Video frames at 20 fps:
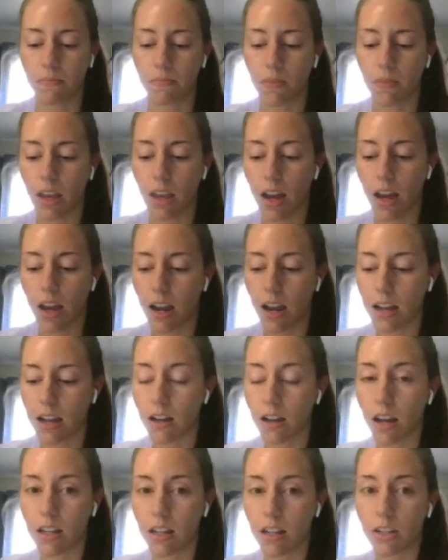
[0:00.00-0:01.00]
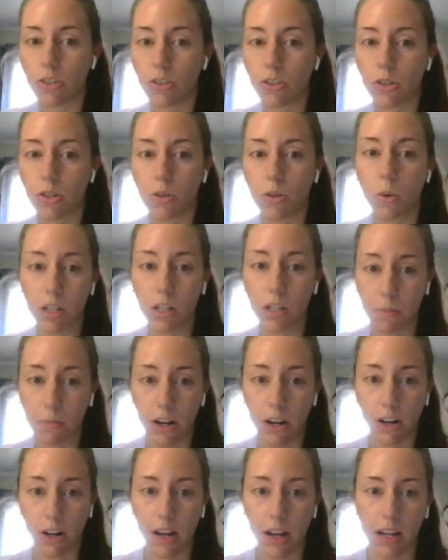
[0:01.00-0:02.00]
I got into
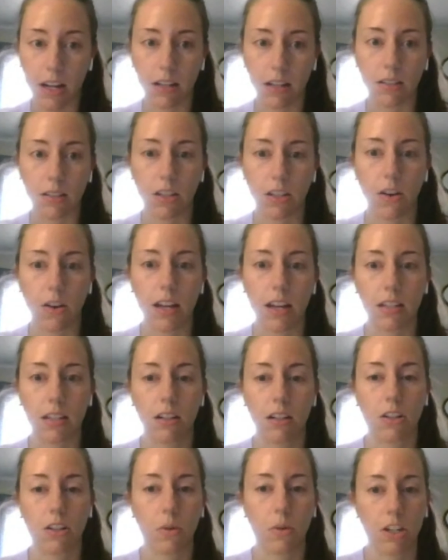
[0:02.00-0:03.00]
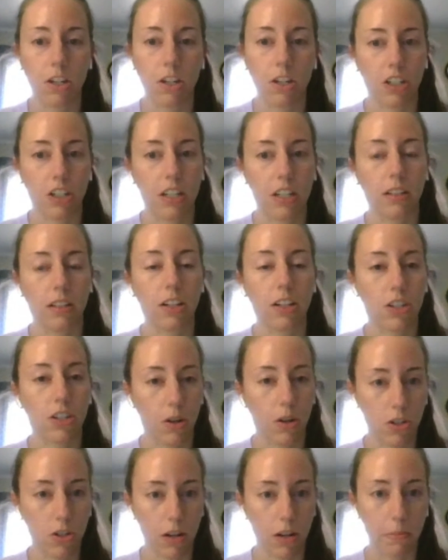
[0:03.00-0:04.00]
horseback riding. So I did equestrian like show
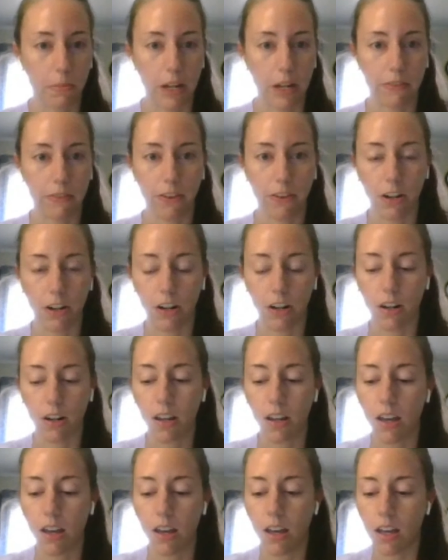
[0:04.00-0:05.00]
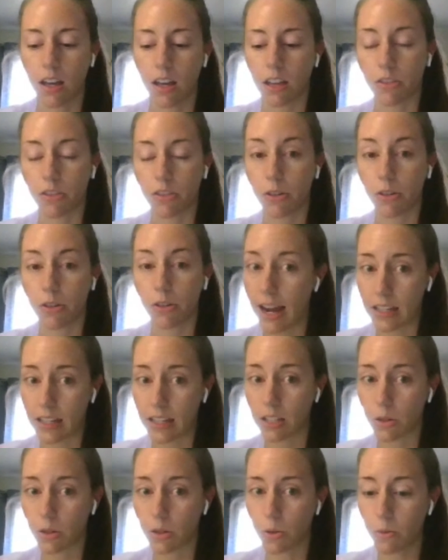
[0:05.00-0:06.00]
jumping through high
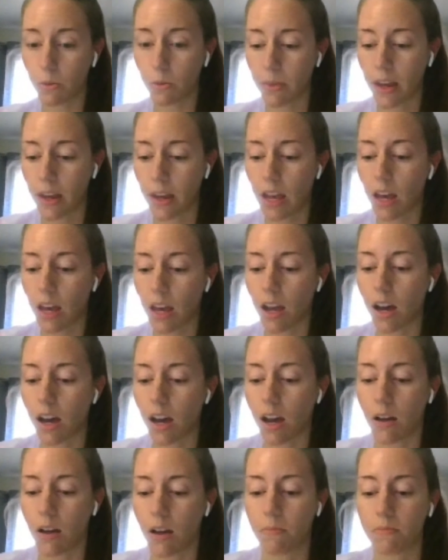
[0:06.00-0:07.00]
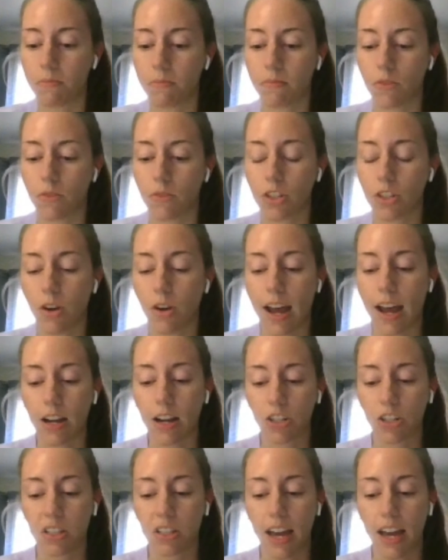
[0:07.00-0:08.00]
school. So I
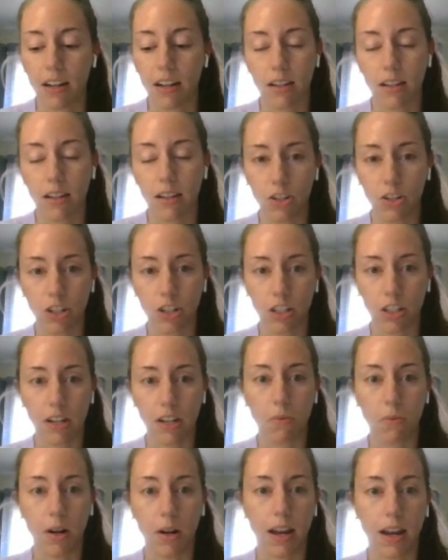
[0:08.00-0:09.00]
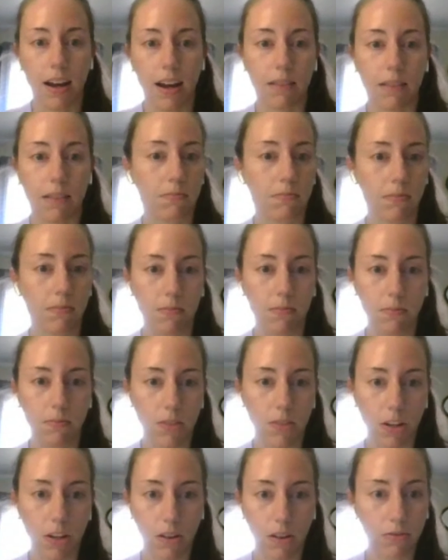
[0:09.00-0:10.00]
actually had an injury when I,
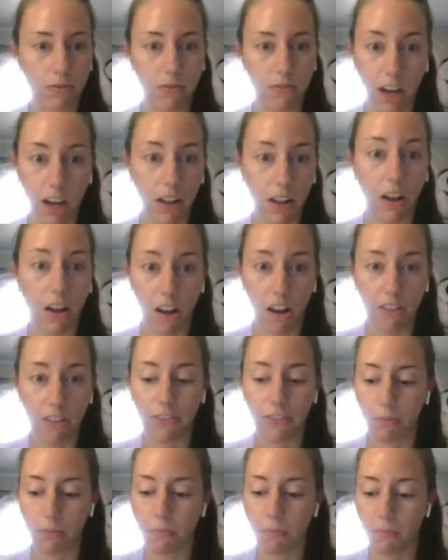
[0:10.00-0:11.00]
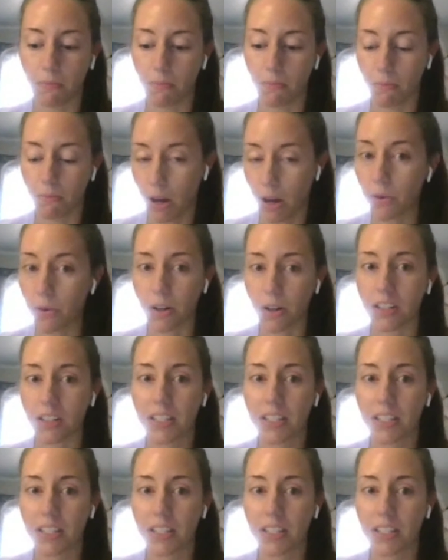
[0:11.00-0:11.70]
fell off my horse